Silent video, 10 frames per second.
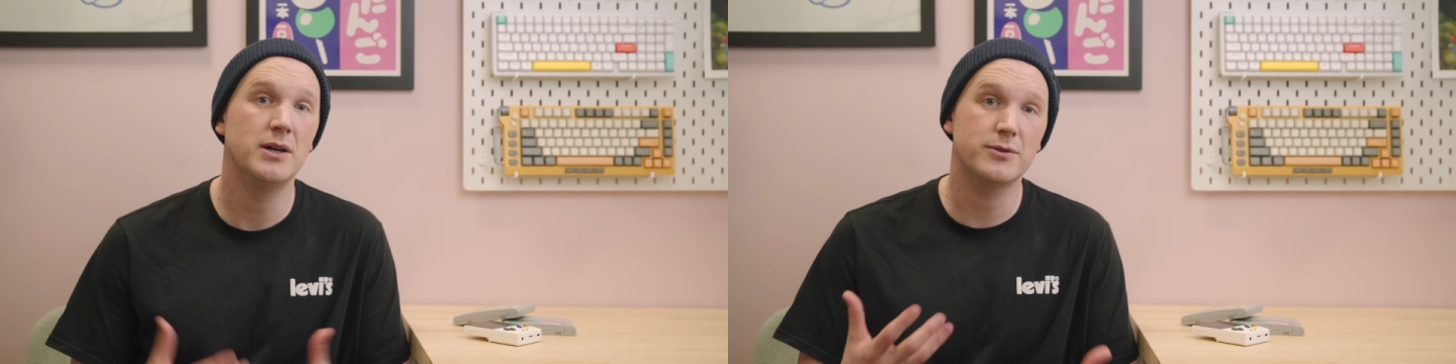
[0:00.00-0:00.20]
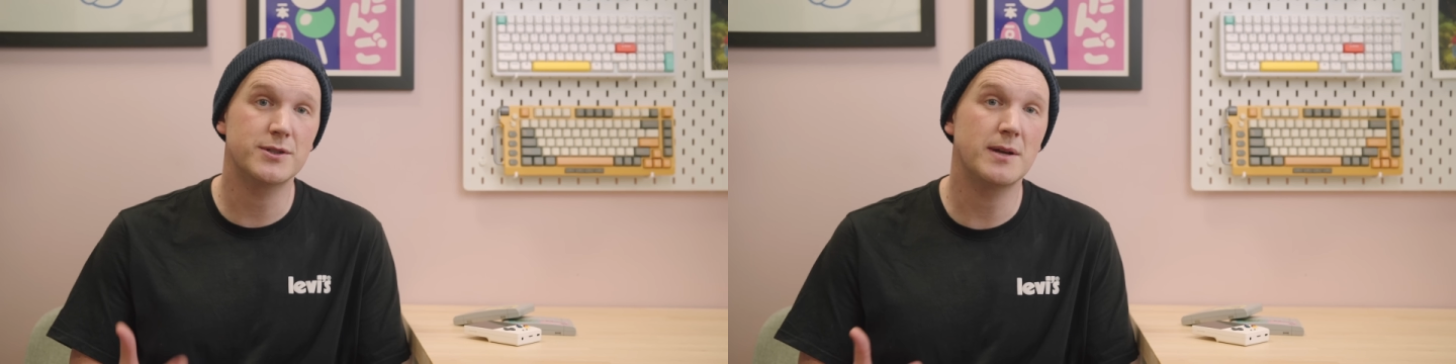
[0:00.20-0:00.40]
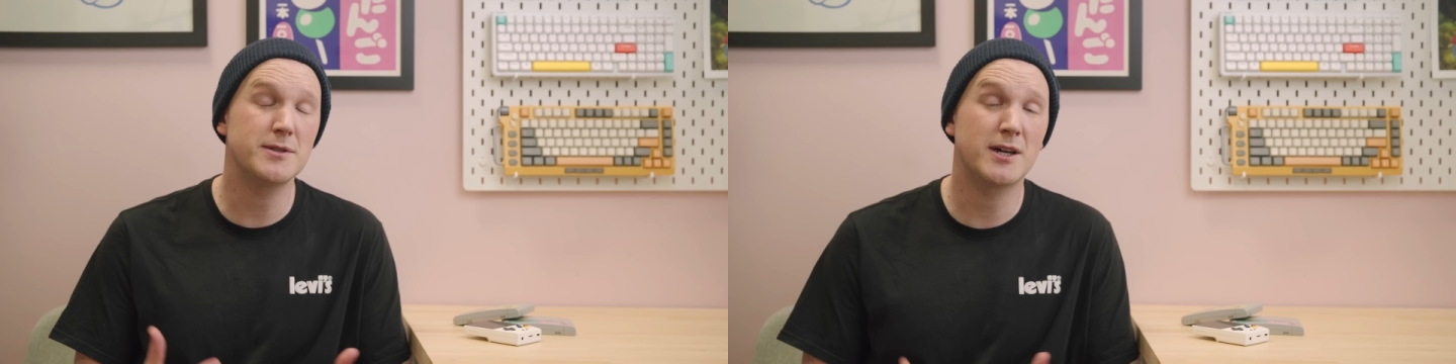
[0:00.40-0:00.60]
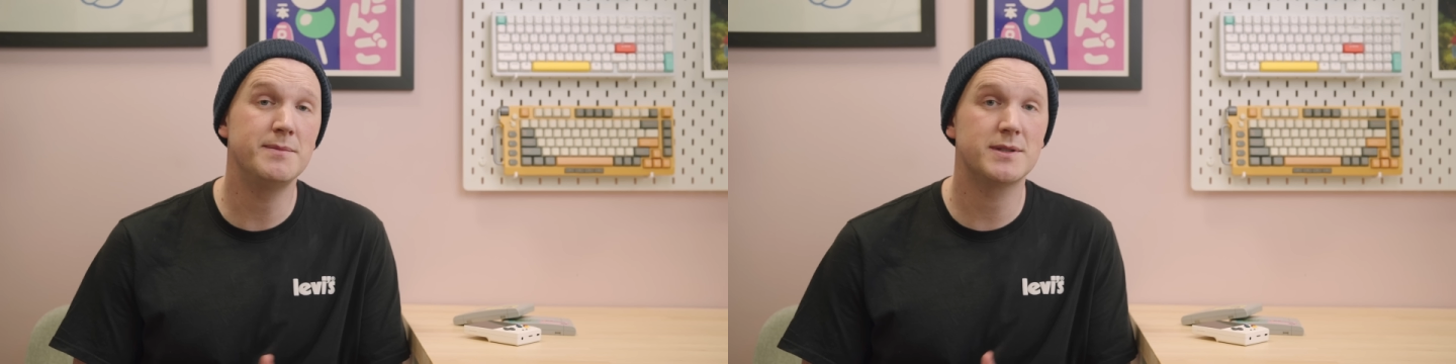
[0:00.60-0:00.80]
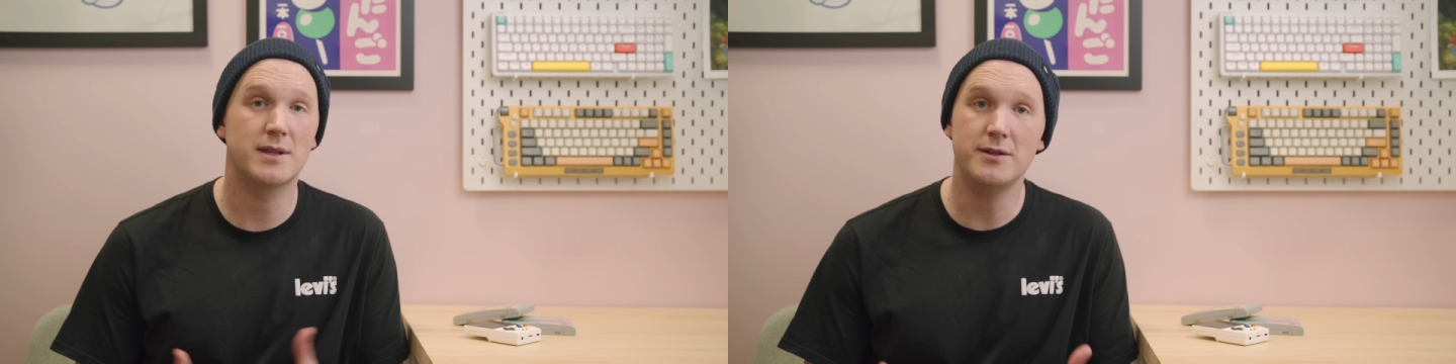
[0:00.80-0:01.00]
Or
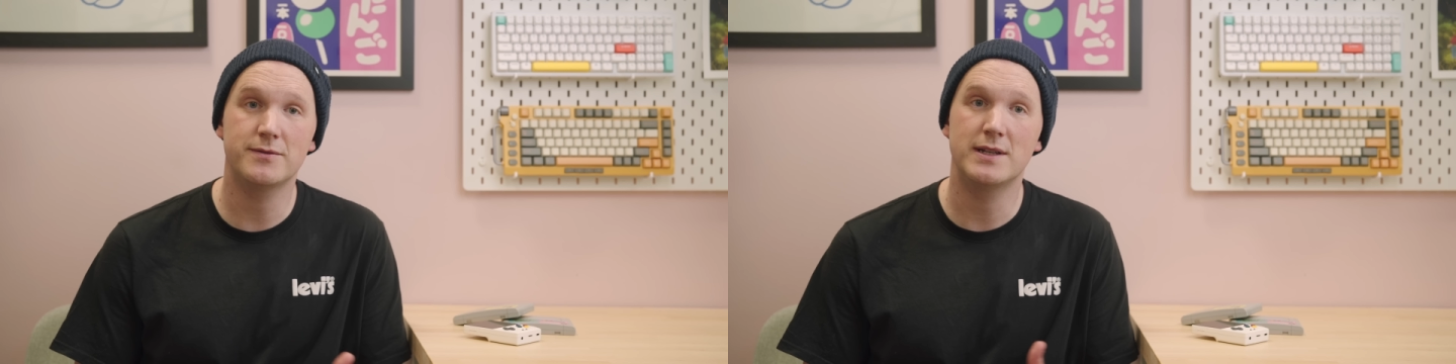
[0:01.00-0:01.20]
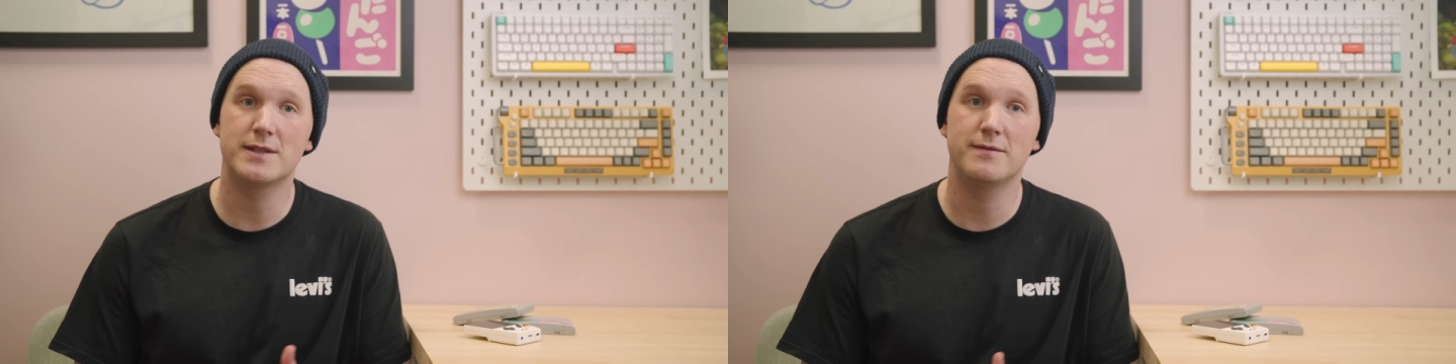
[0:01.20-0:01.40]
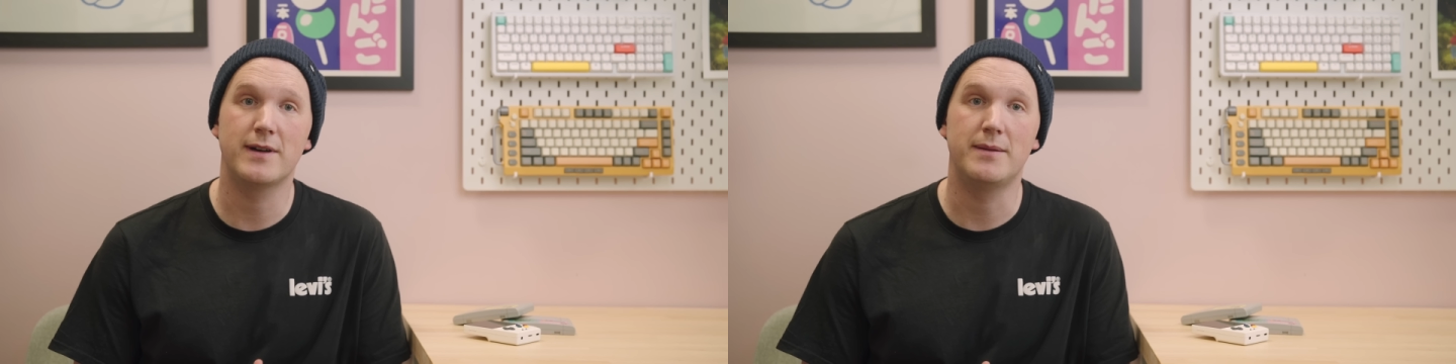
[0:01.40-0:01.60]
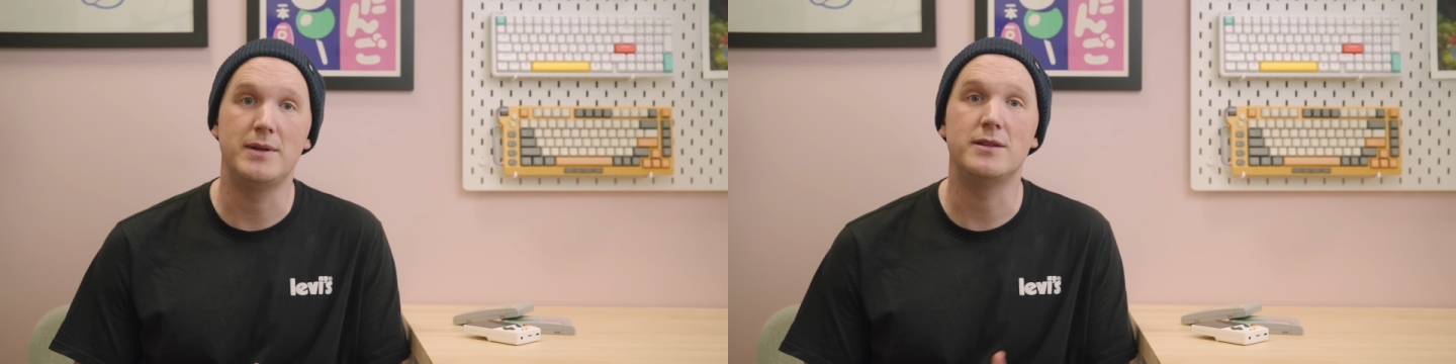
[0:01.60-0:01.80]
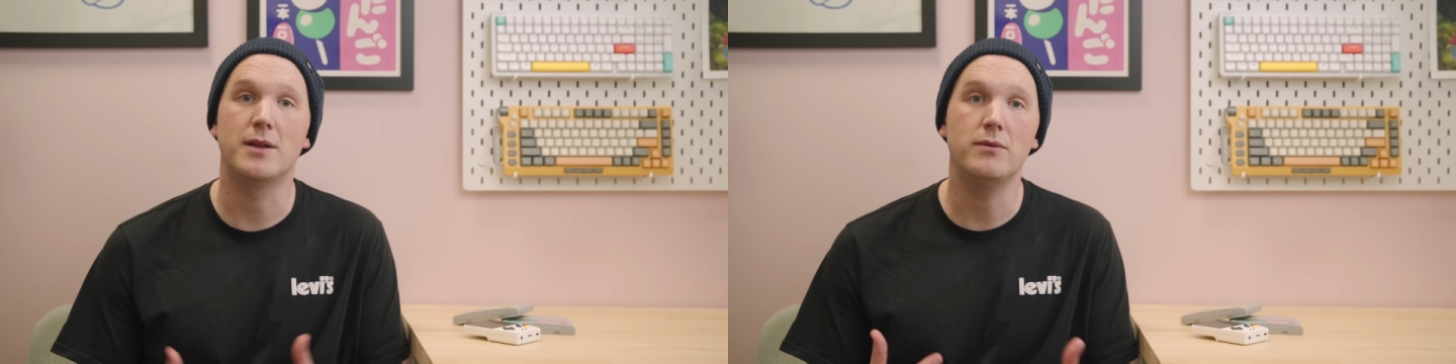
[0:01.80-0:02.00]
sometimes those friends and family
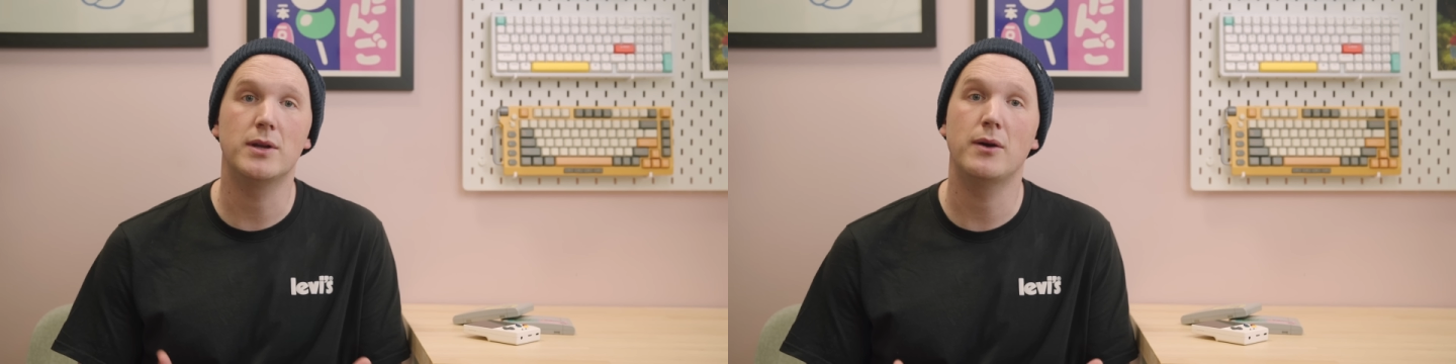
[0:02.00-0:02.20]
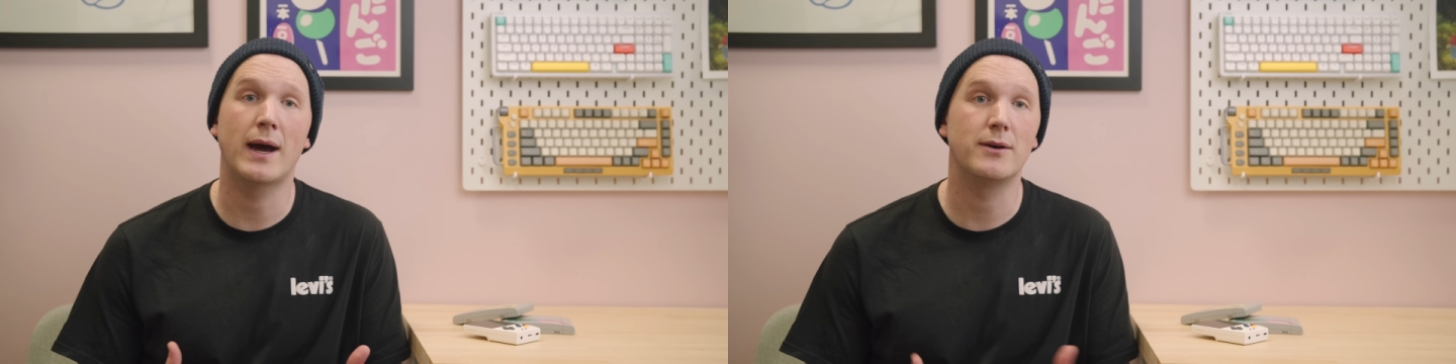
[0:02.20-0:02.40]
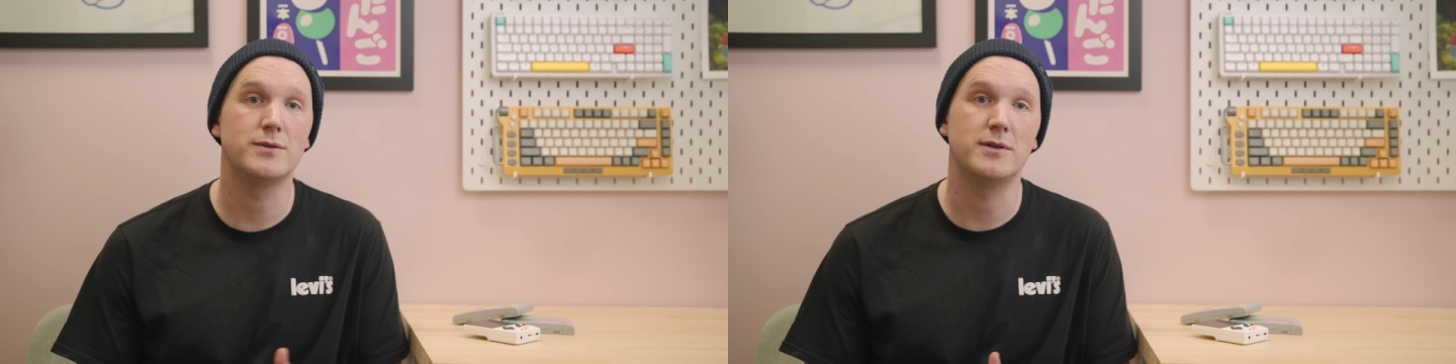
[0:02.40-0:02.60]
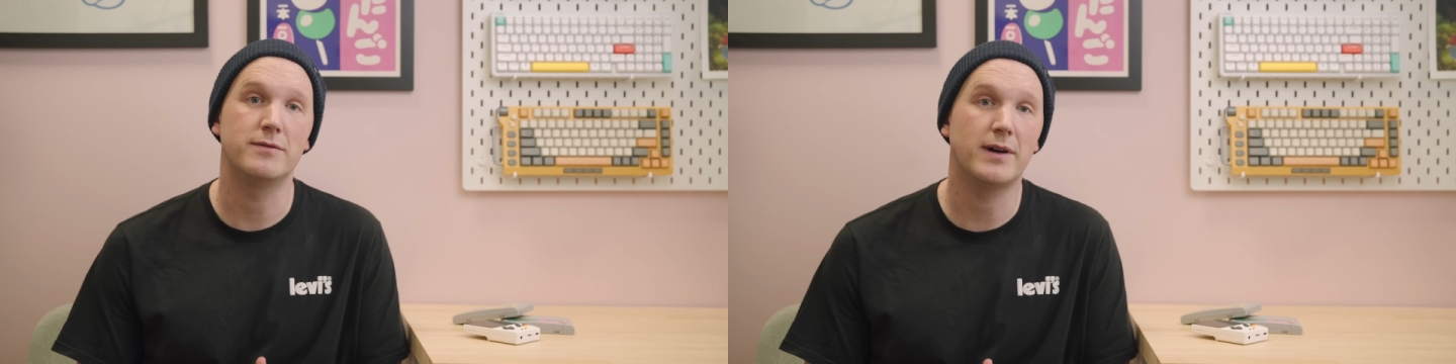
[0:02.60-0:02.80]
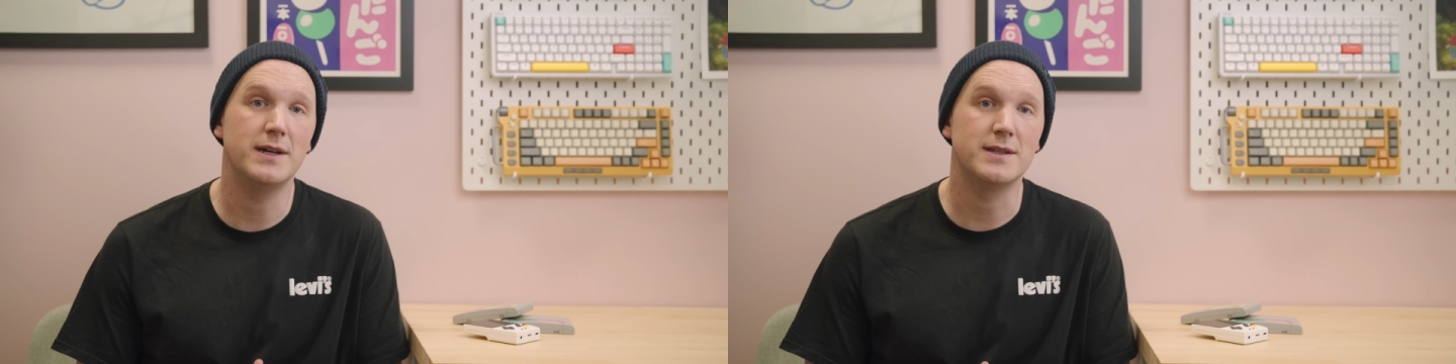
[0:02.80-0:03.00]
don't know how to
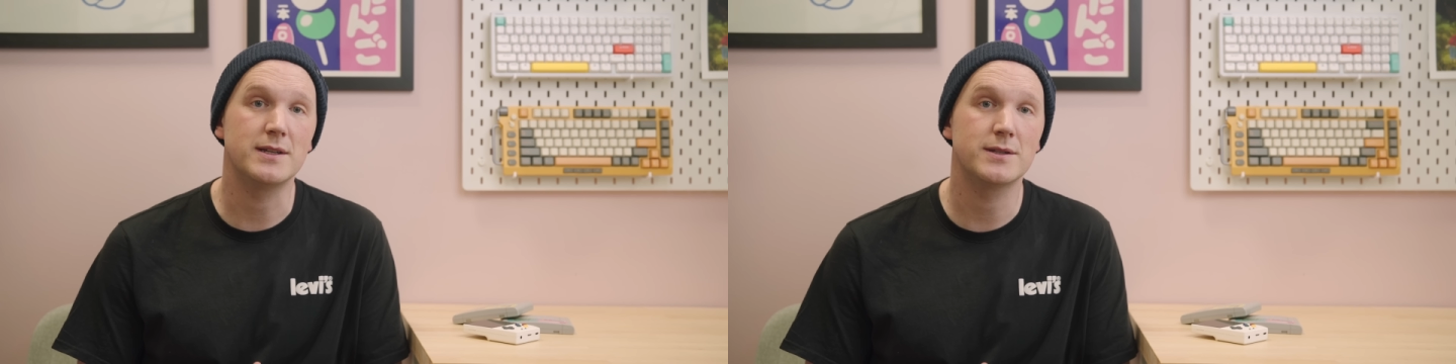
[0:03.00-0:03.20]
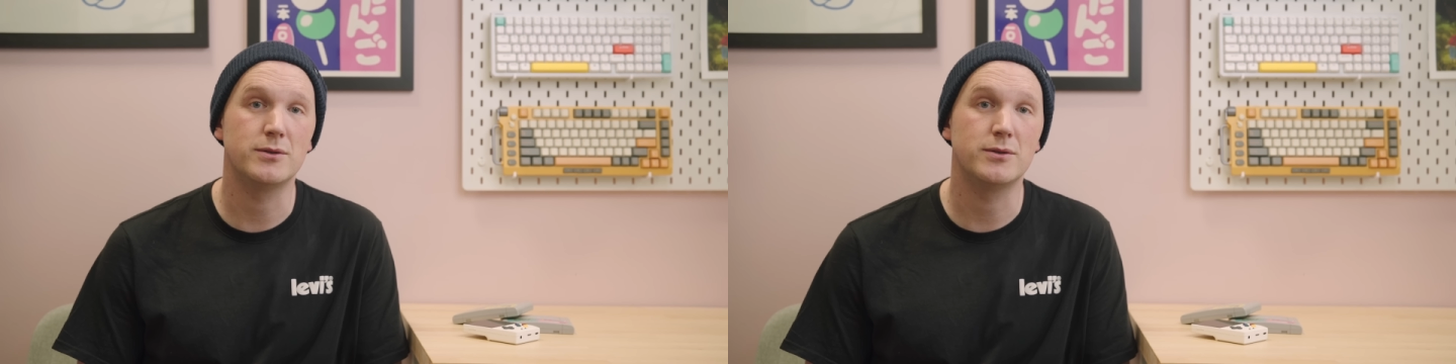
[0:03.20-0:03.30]
advise us